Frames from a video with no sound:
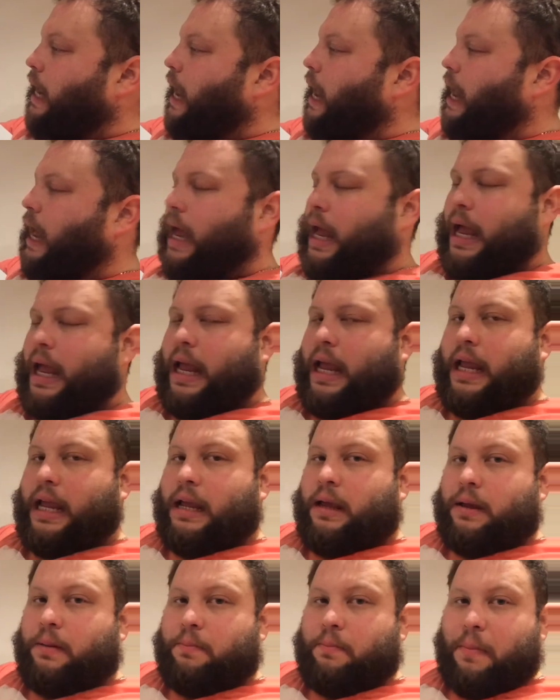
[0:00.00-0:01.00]

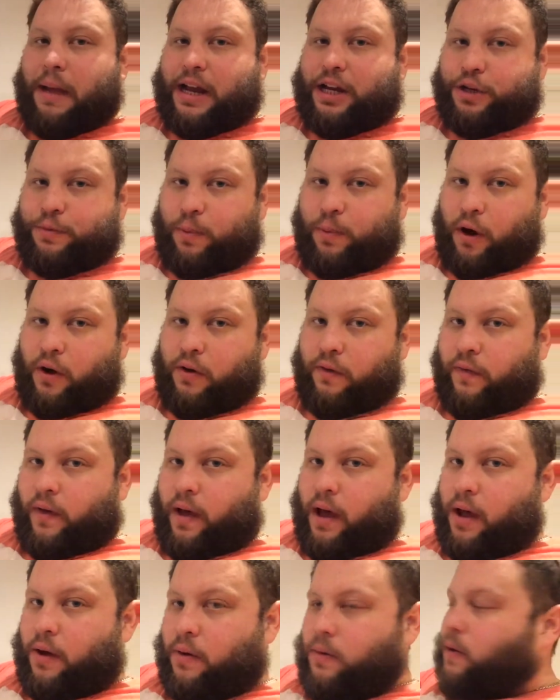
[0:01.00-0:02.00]
a mash
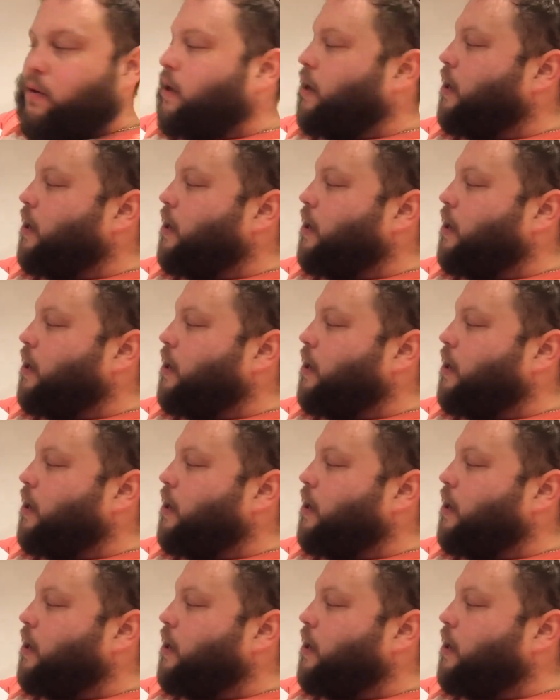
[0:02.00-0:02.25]
profile.